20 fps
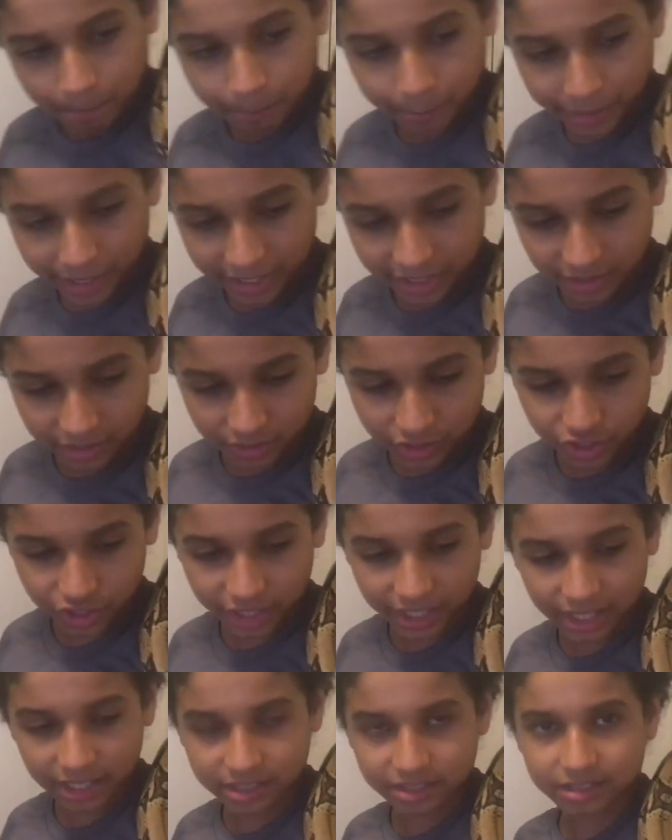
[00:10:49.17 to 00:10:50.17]
But
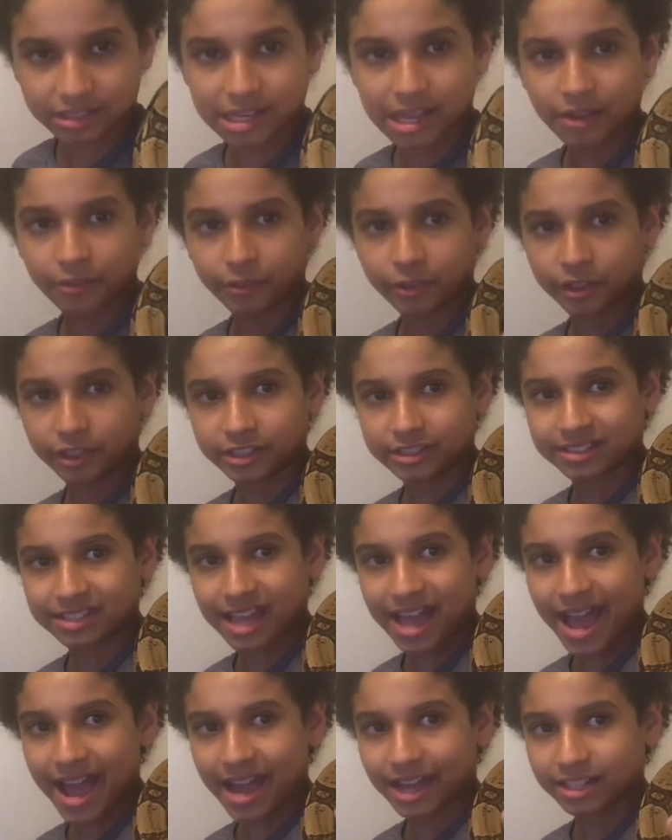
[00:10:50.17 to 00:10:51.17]
she has never
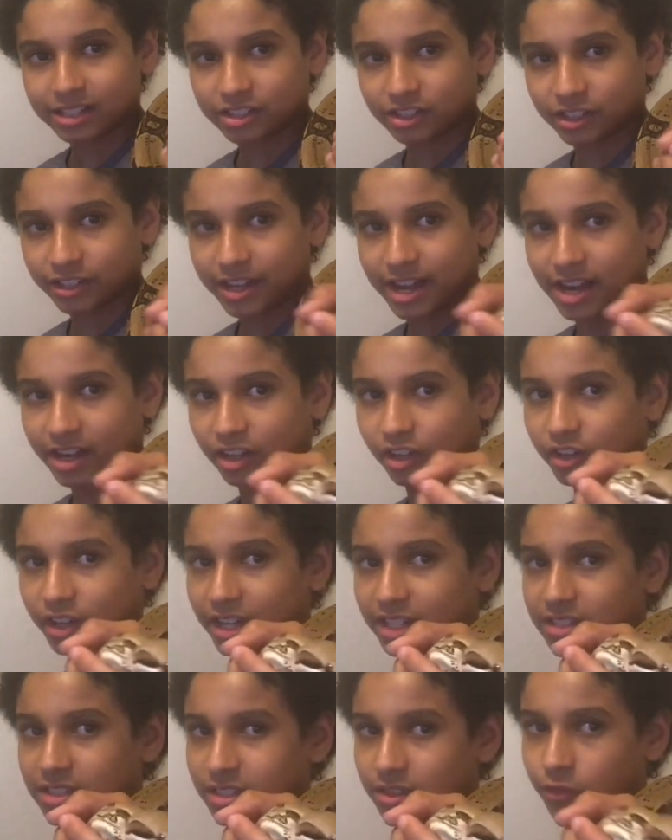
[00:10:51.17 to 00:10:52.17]
attacked or got
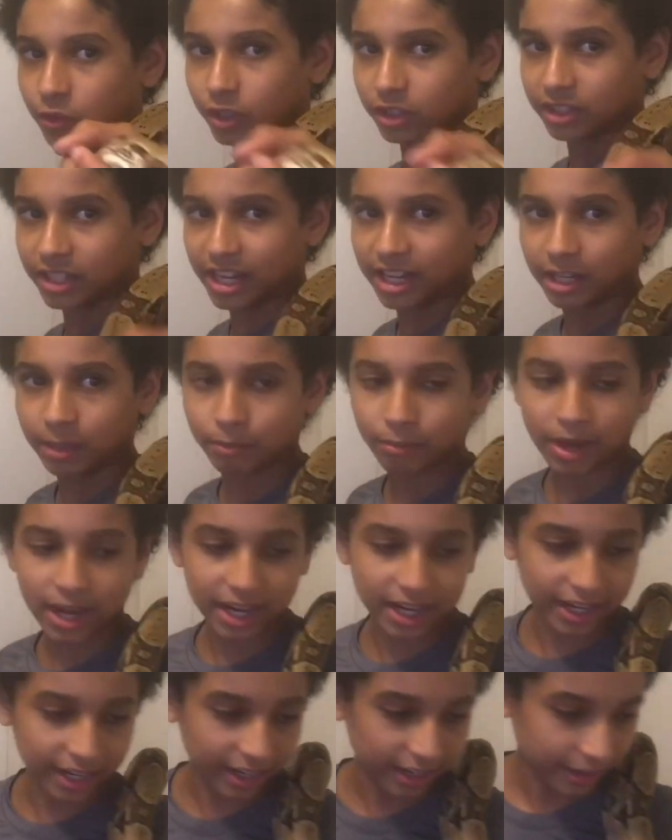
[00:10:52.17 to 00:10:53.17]
aggressive with
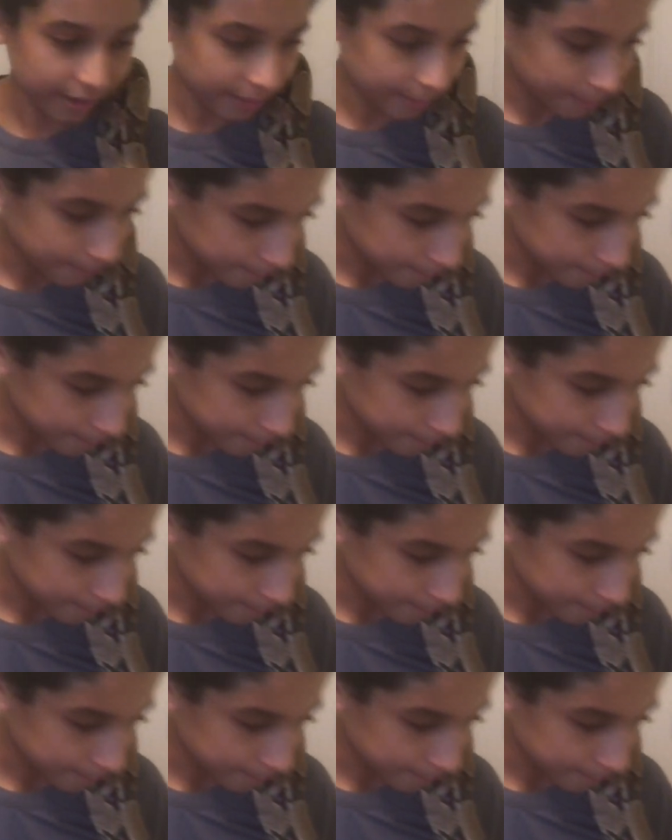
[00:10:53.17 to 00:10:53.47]
anybody